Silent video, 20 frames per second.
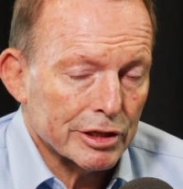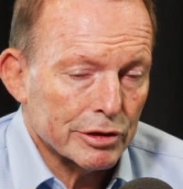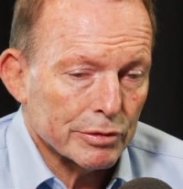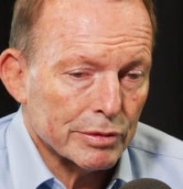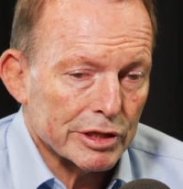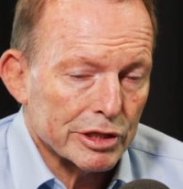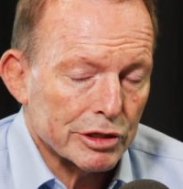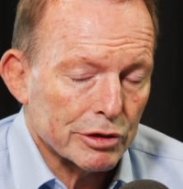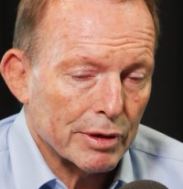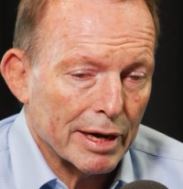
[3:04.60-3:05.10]
to
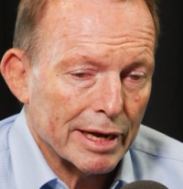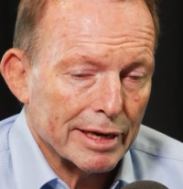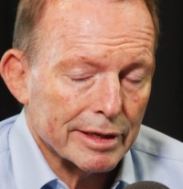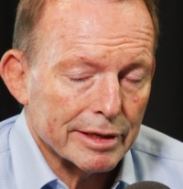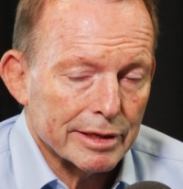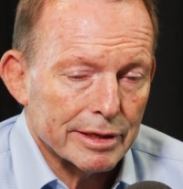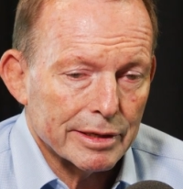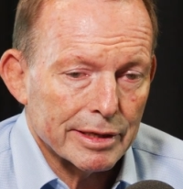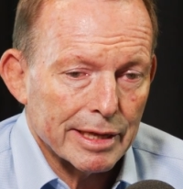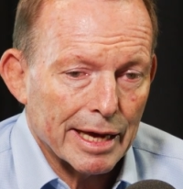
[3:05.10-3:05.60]
his
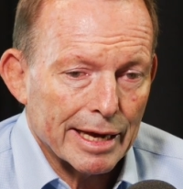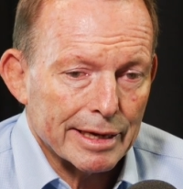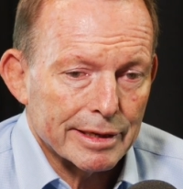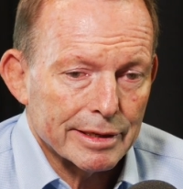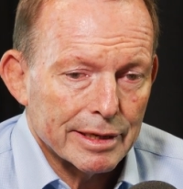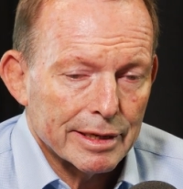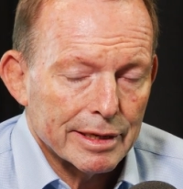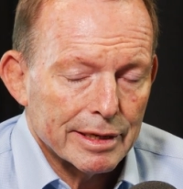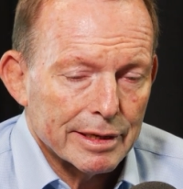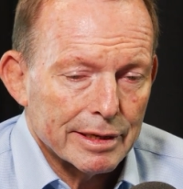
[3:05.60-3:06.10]
credit, that
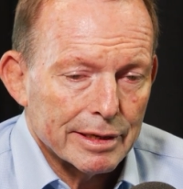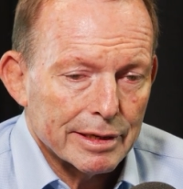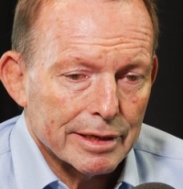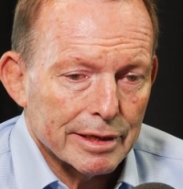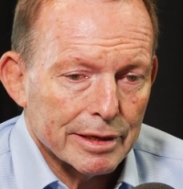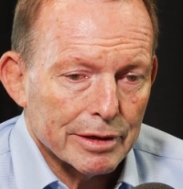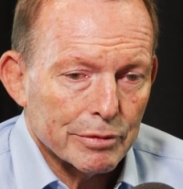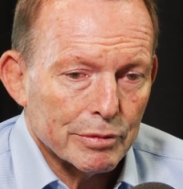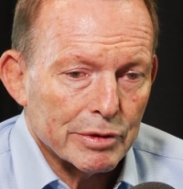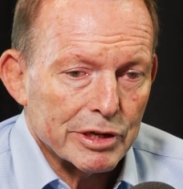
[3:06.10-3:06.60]

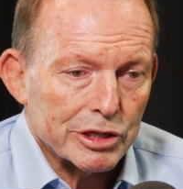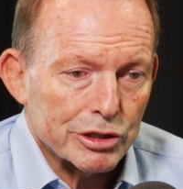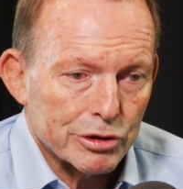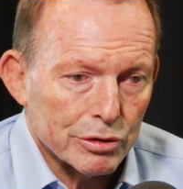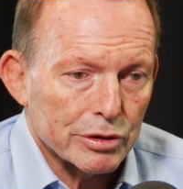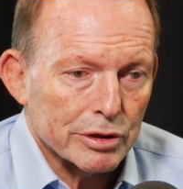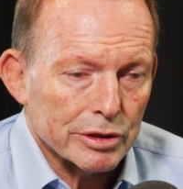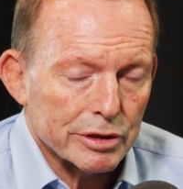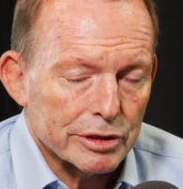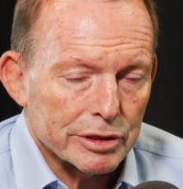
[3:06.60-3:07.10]
we
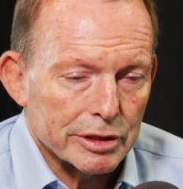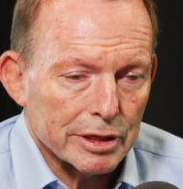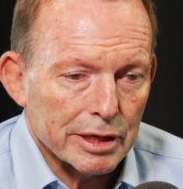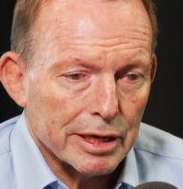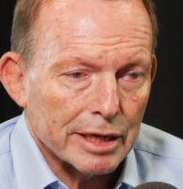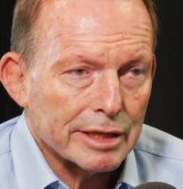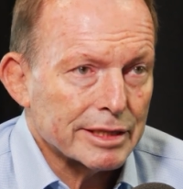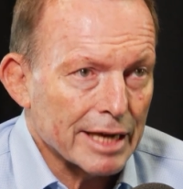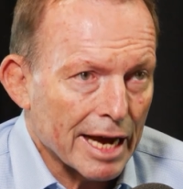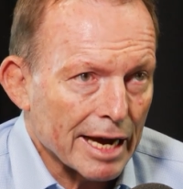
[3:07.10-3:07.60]
shouldn't
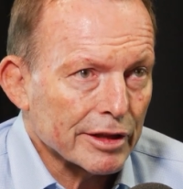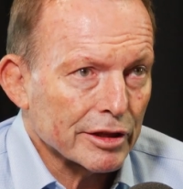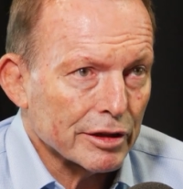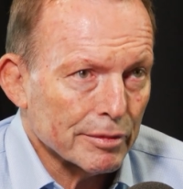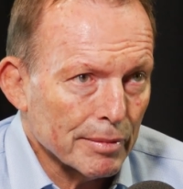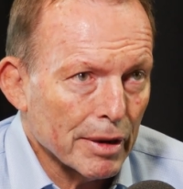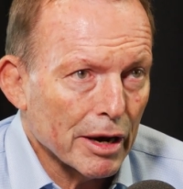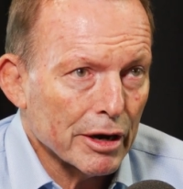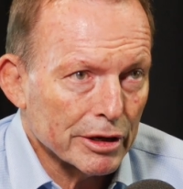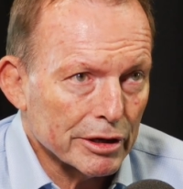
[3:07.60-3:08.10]
attack the
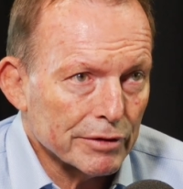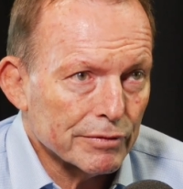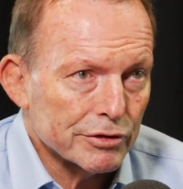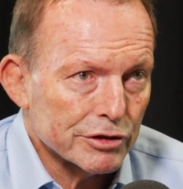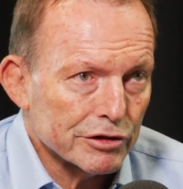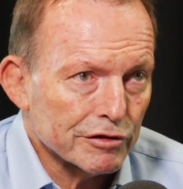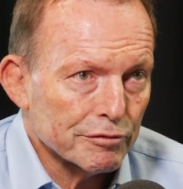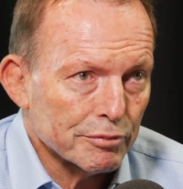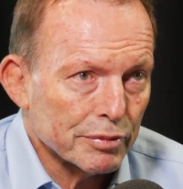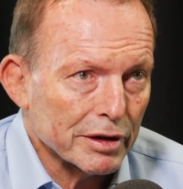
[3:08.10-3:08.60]

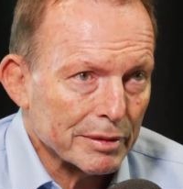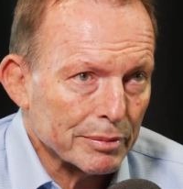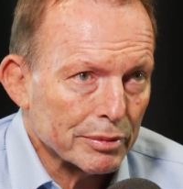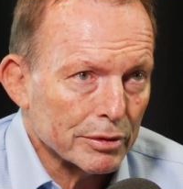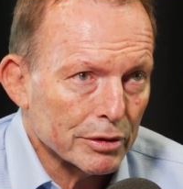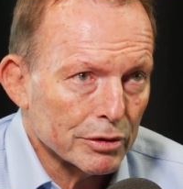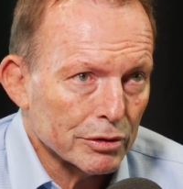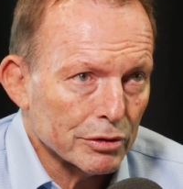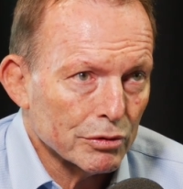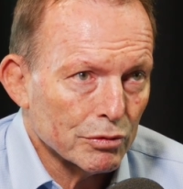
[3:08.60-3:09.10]
motives of
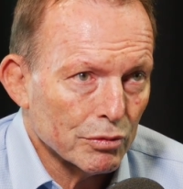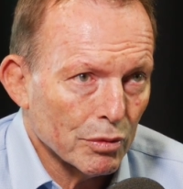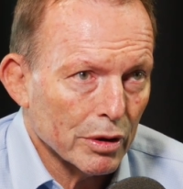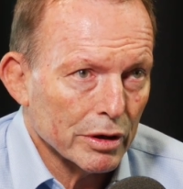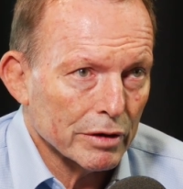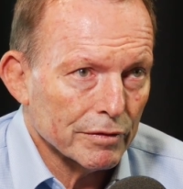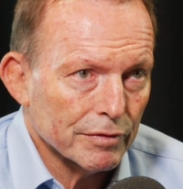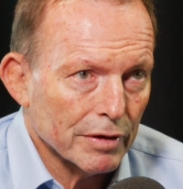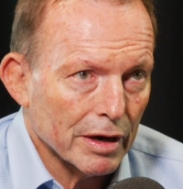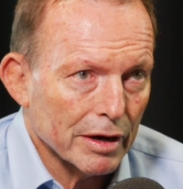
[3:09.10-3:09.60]
people who want
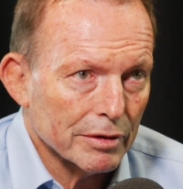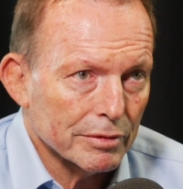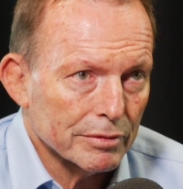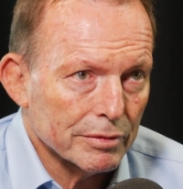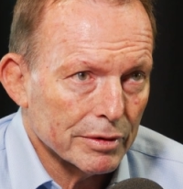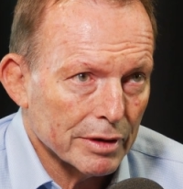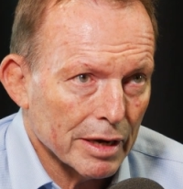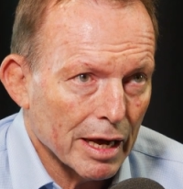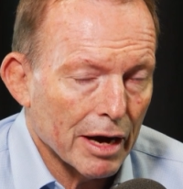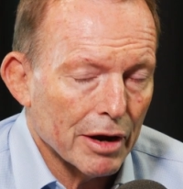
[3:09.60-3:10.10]
to vote
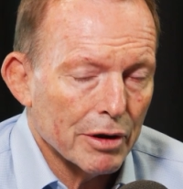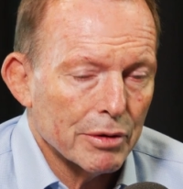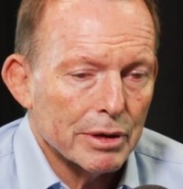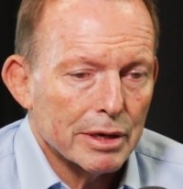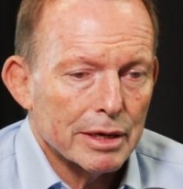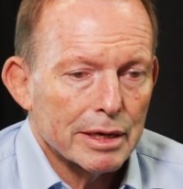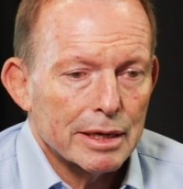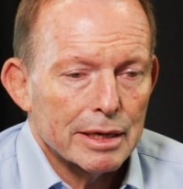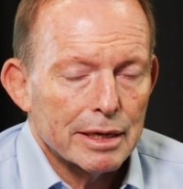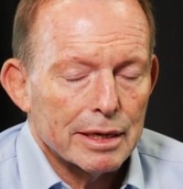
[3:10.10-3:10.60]
no.
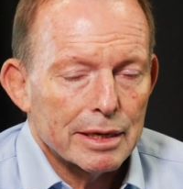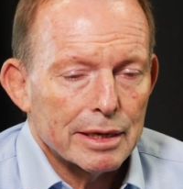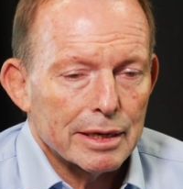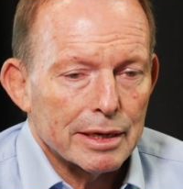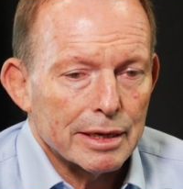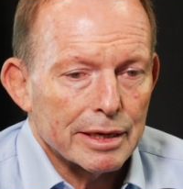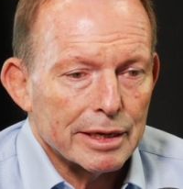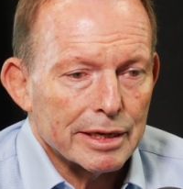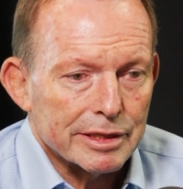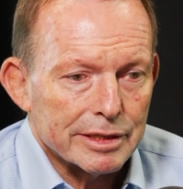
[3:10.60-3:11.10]

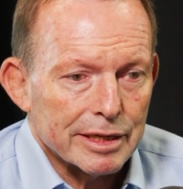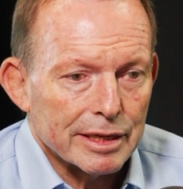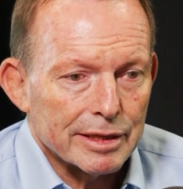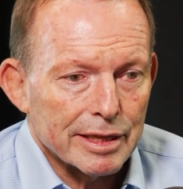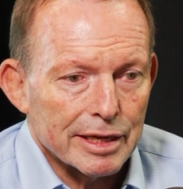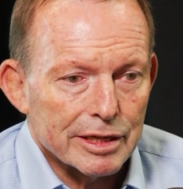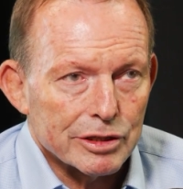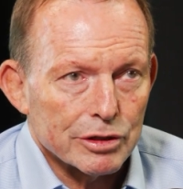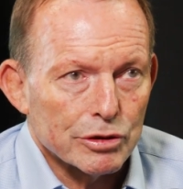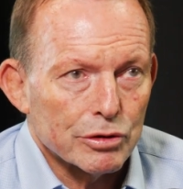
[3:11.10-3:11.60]
Mm-hmm. He said
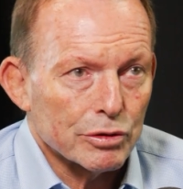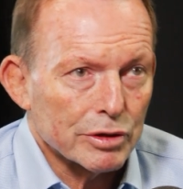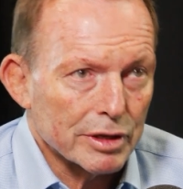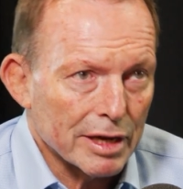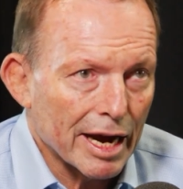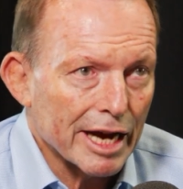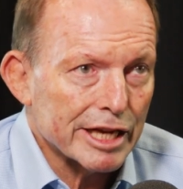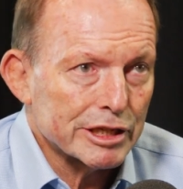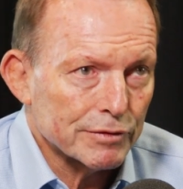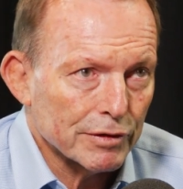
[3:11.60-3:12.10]
there's a good
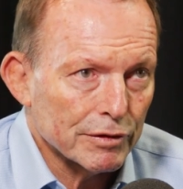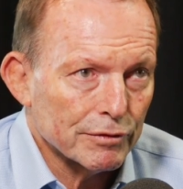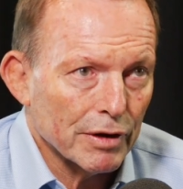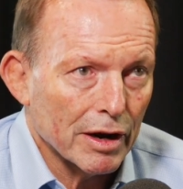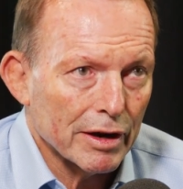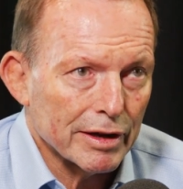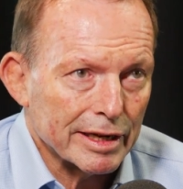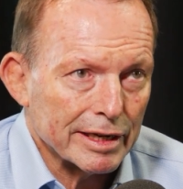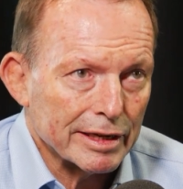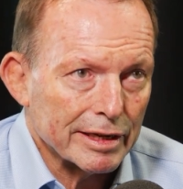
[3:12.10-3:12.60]
case for
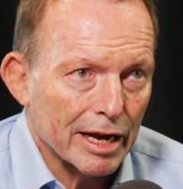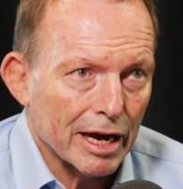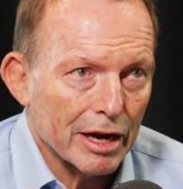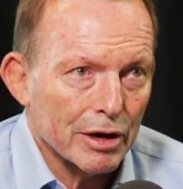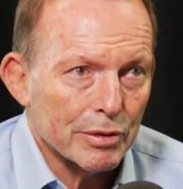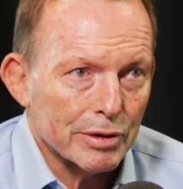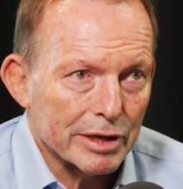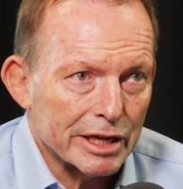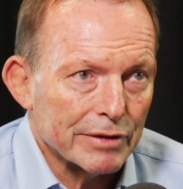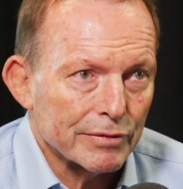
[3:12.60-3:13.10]
voting
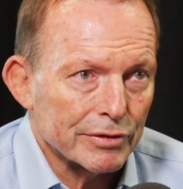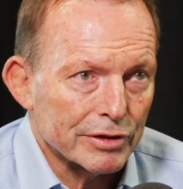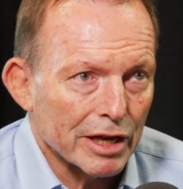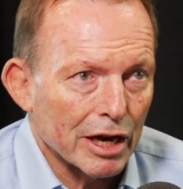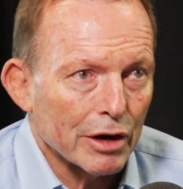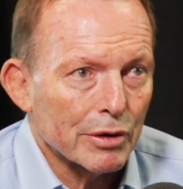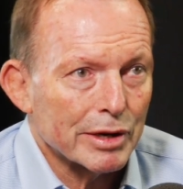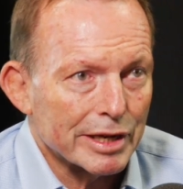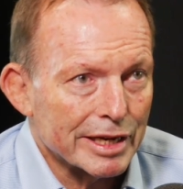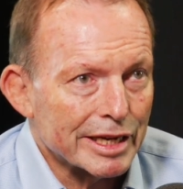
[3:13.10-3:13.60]
no, even
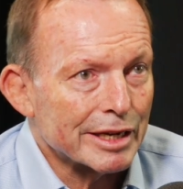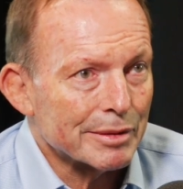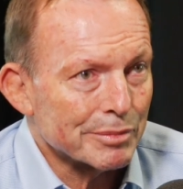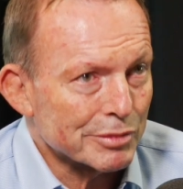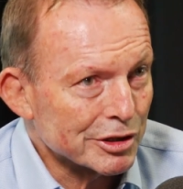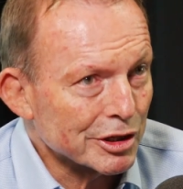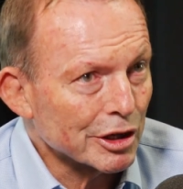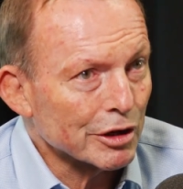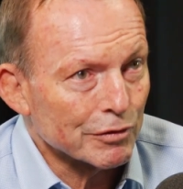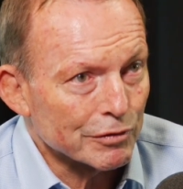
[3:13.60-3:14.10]
though he
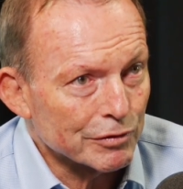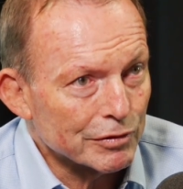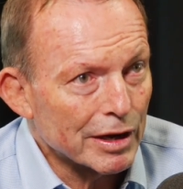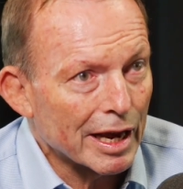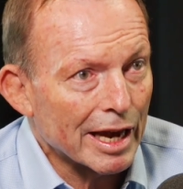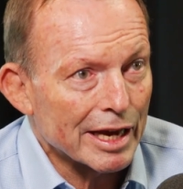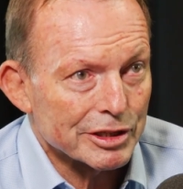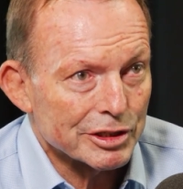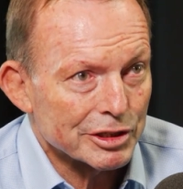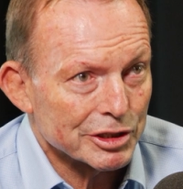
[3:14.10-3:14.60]
himself
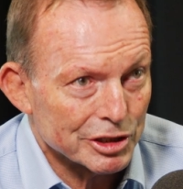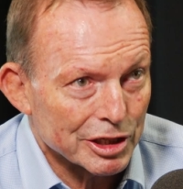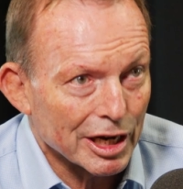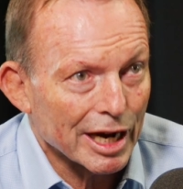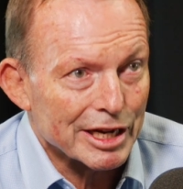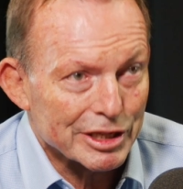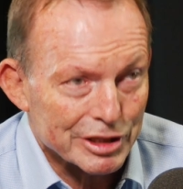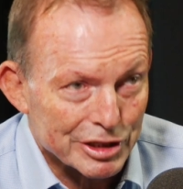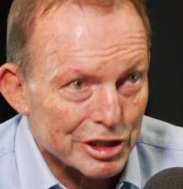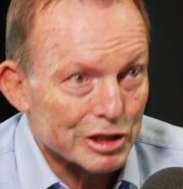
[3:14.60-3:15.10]
has
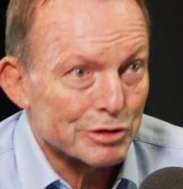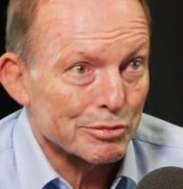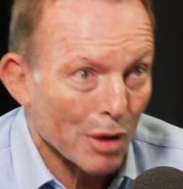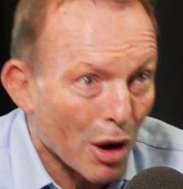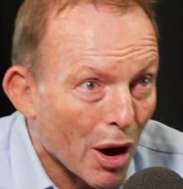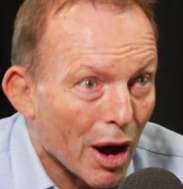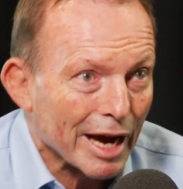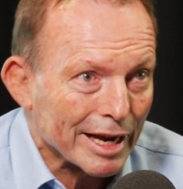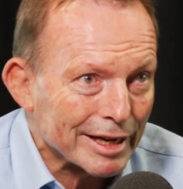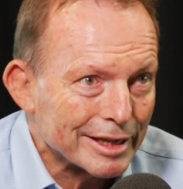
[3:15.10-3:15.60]
changed his
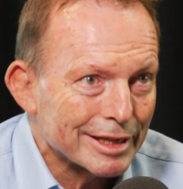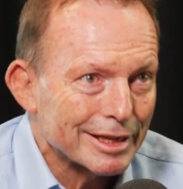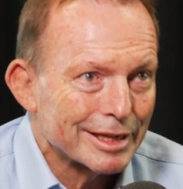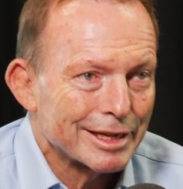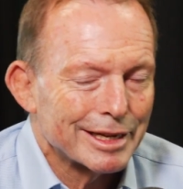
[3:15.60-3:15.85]
mind